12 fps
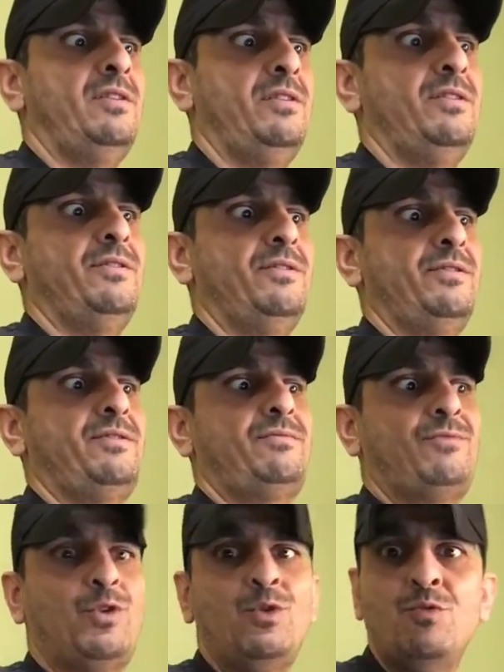there's
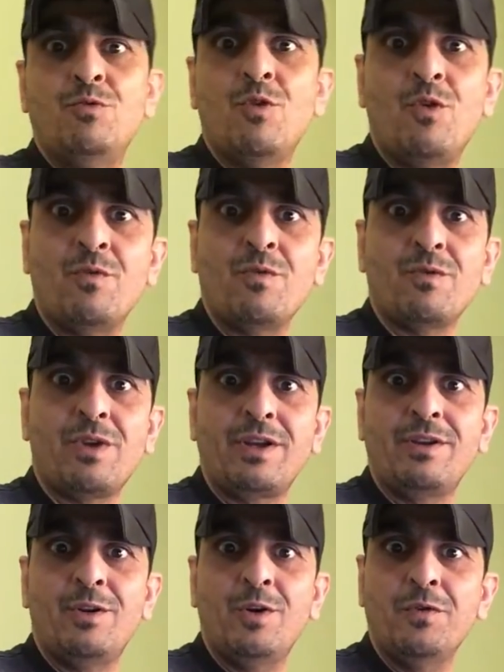
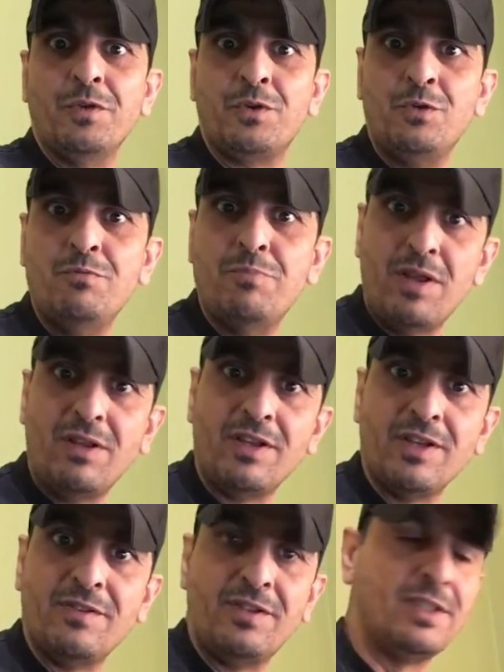over 2
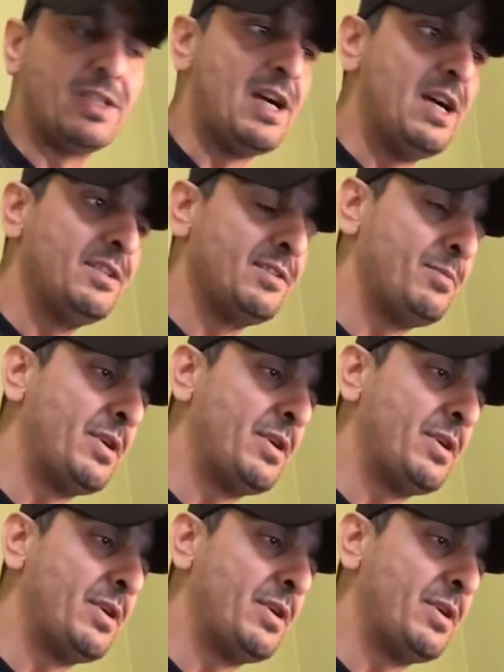billion of these guys.